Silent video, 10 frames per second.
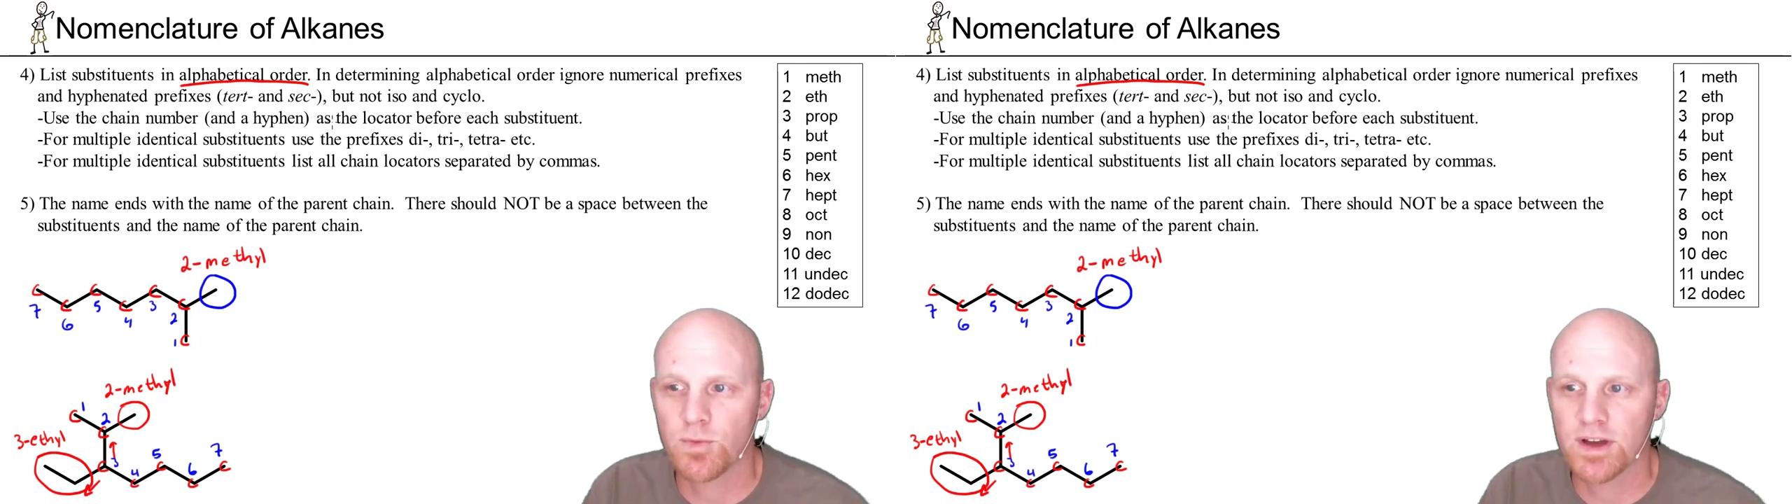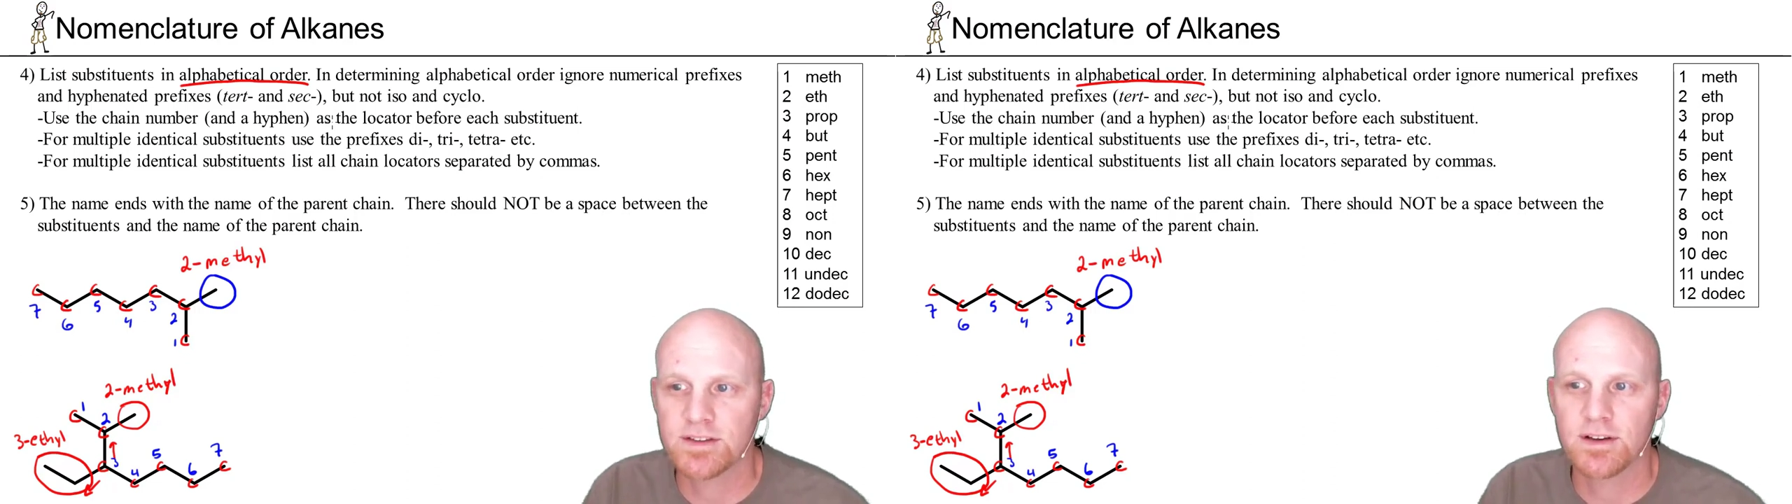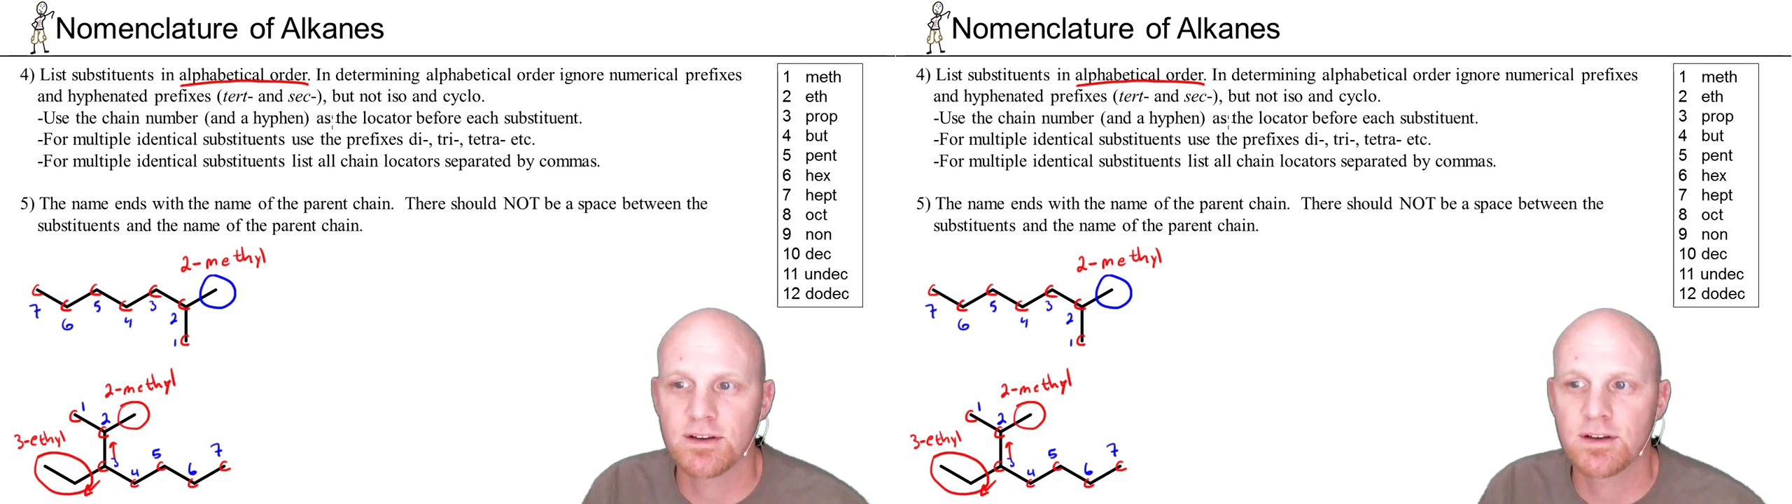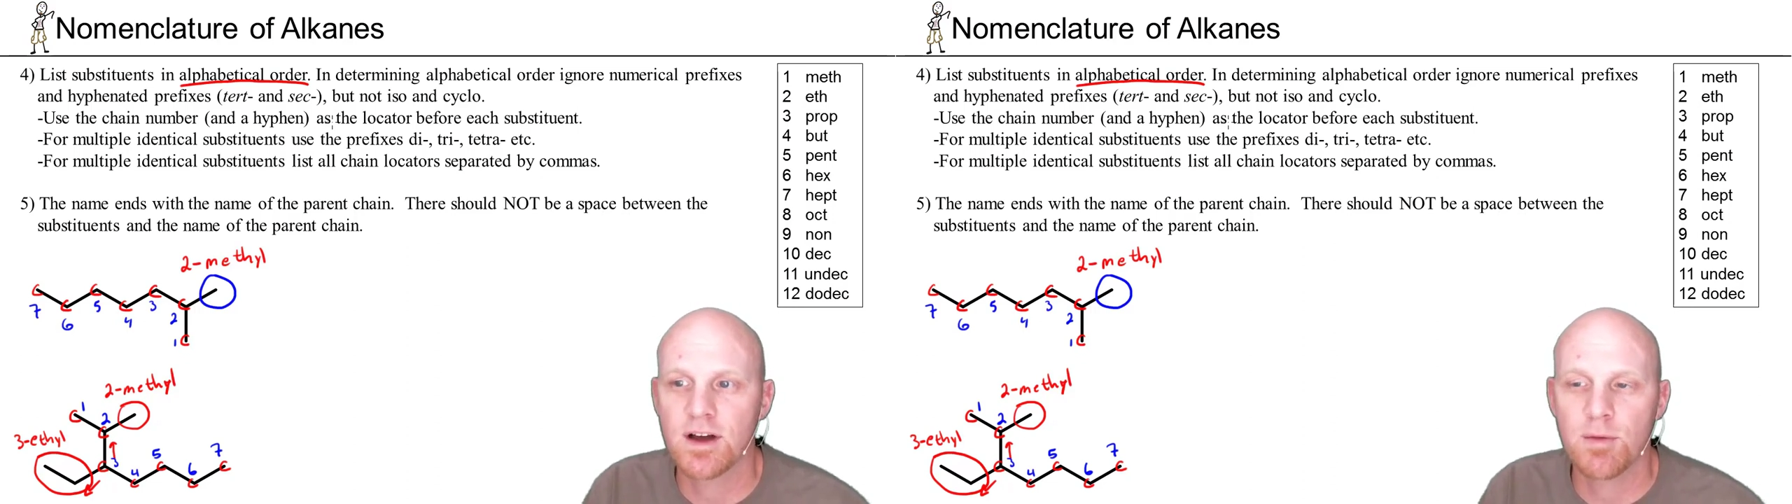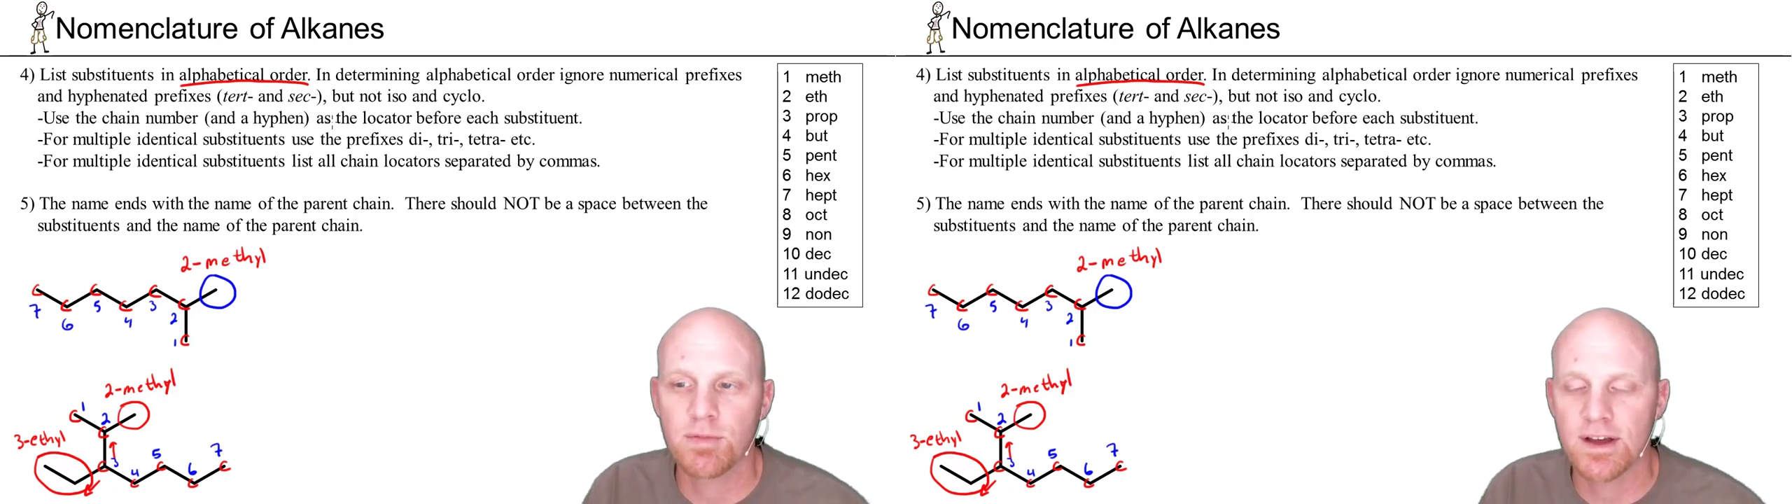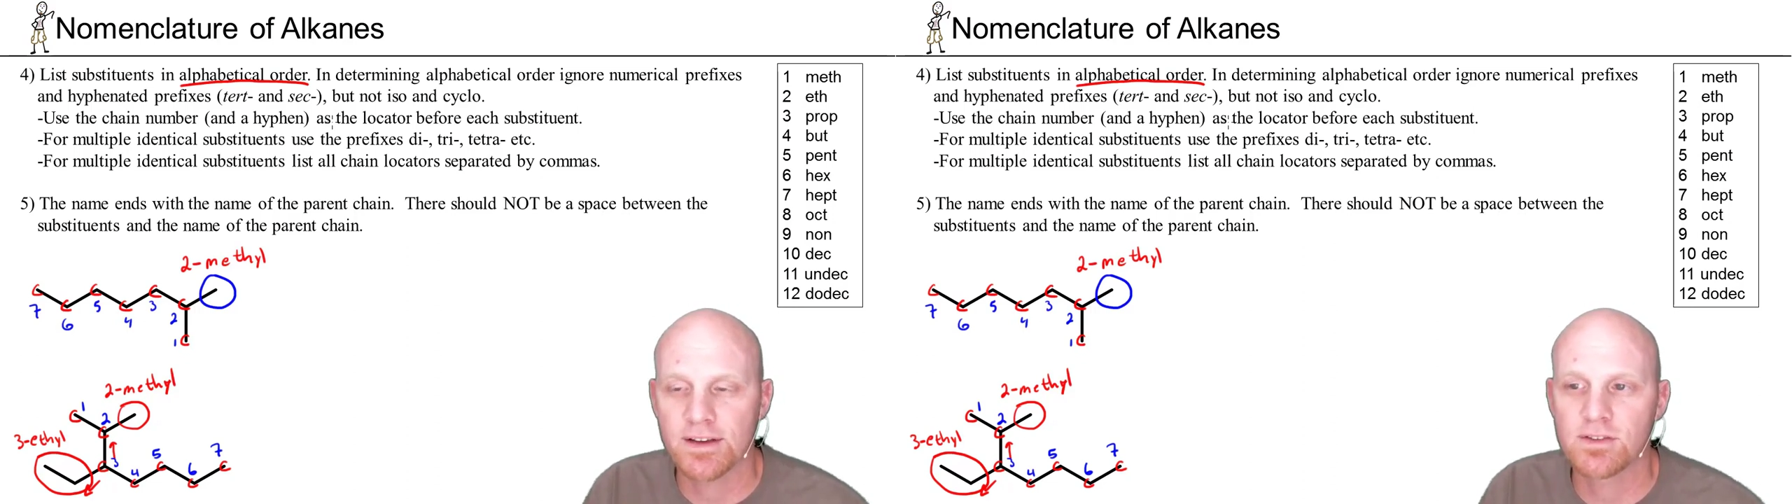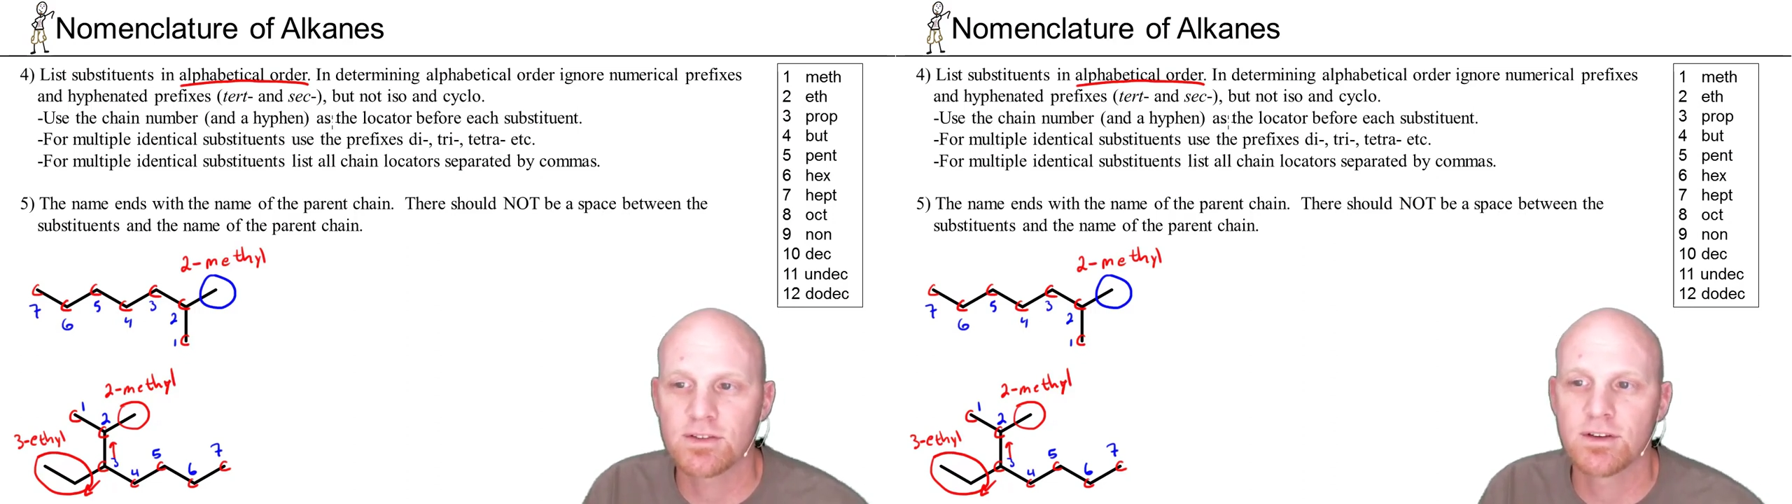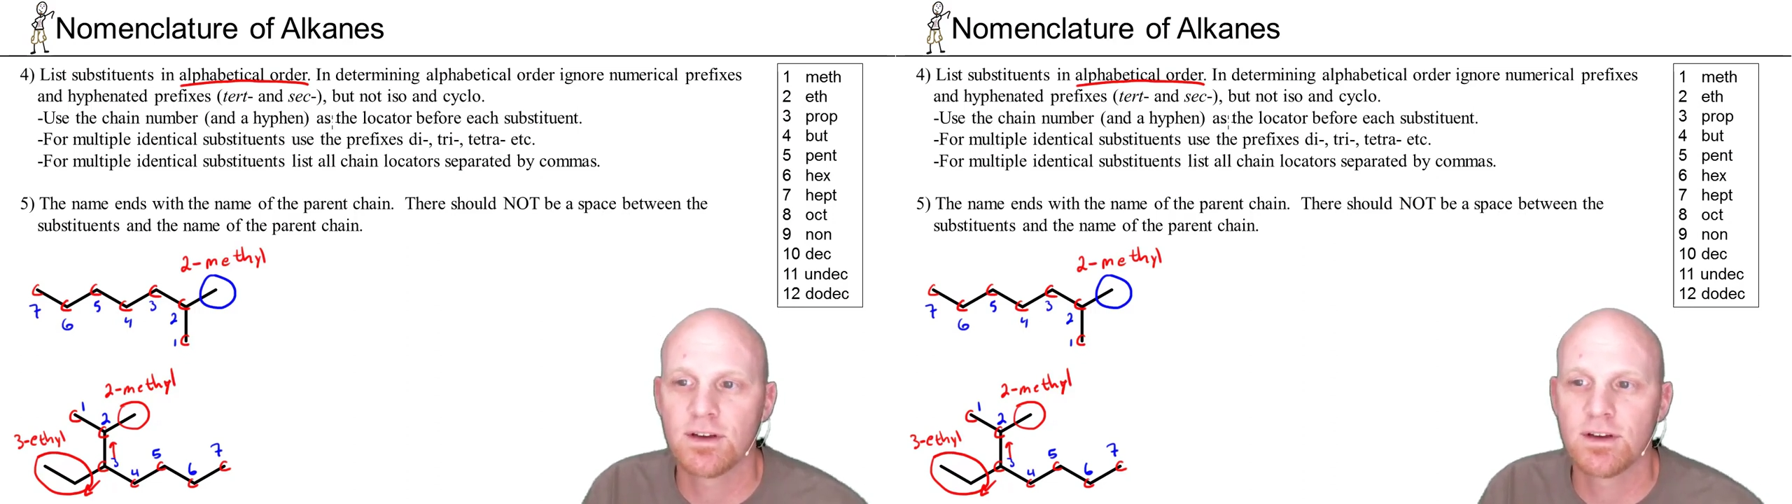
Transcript: we get to complex